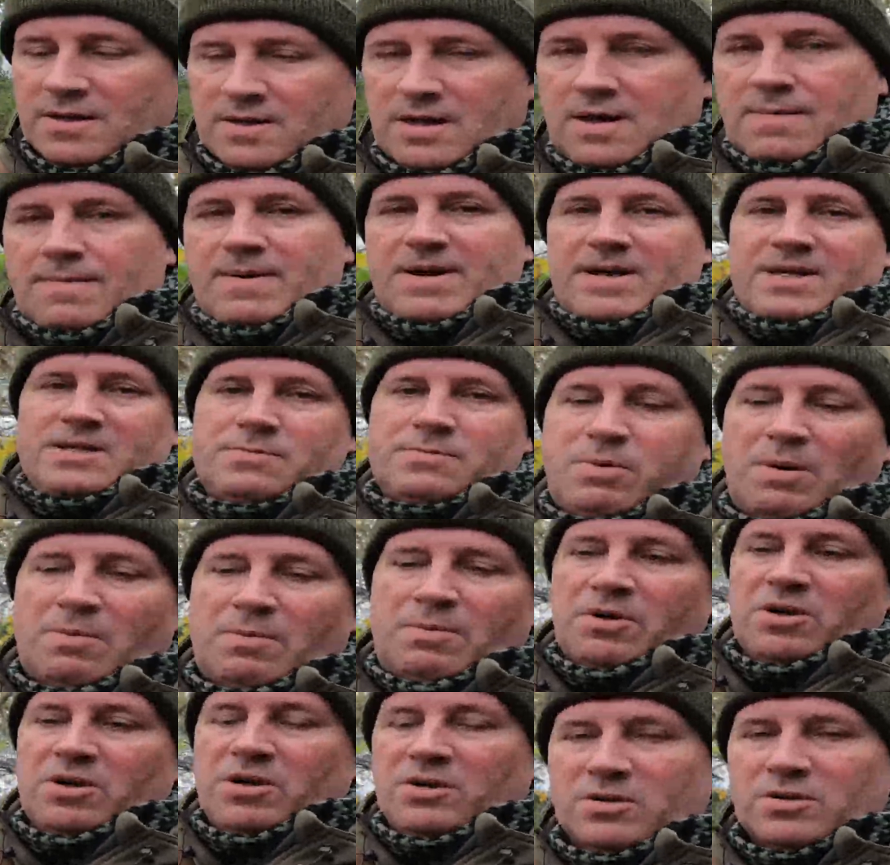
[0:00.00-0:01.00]
I mean, it's probably
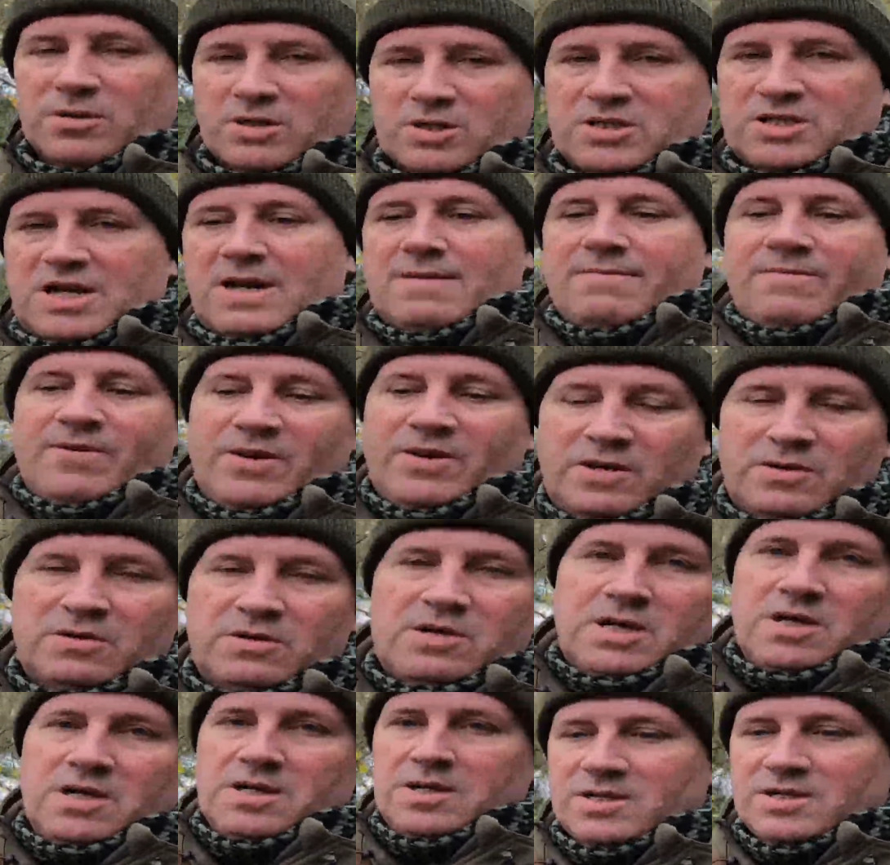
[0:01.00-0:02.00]
going to look the same for you.
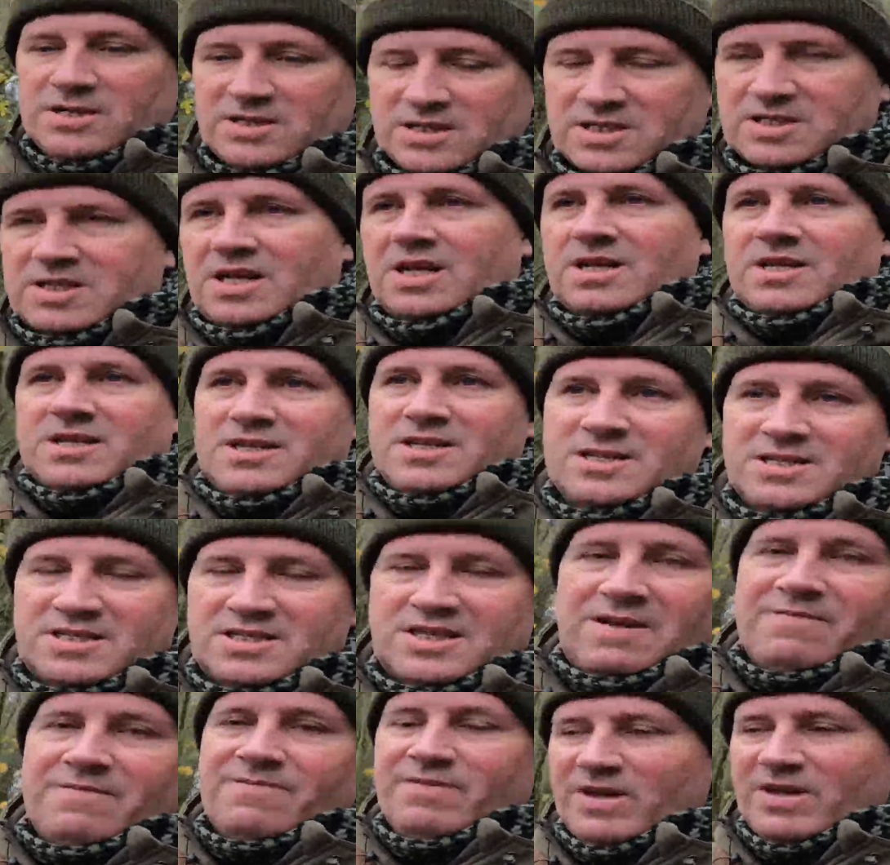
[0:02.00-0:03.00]
It's still the
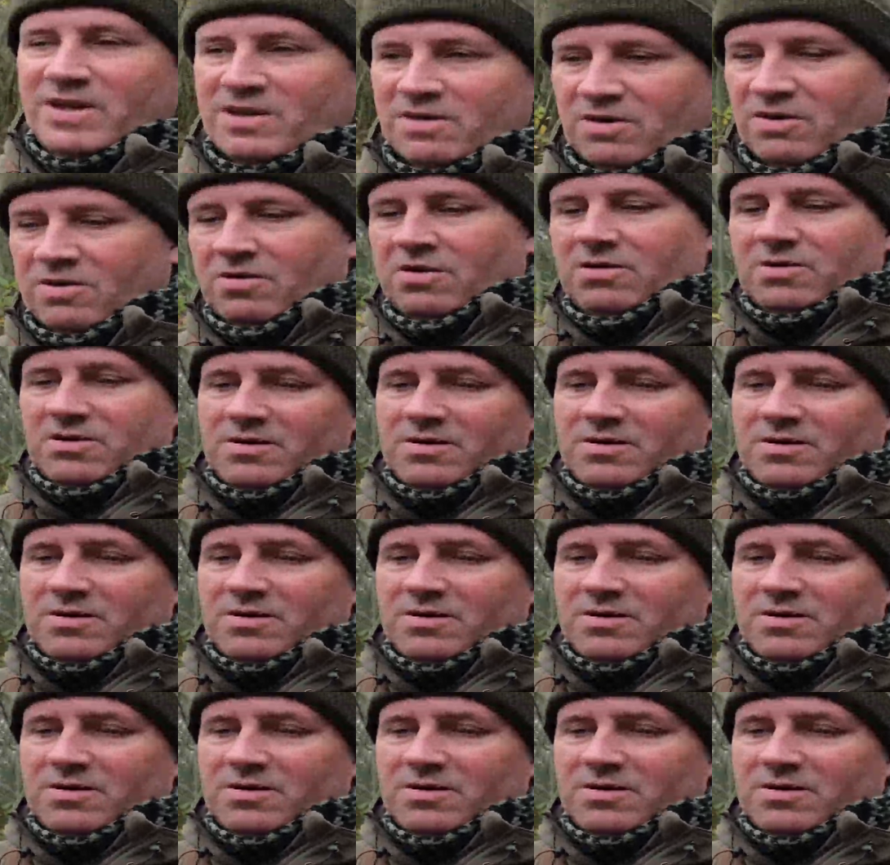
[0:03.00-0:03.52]
same video,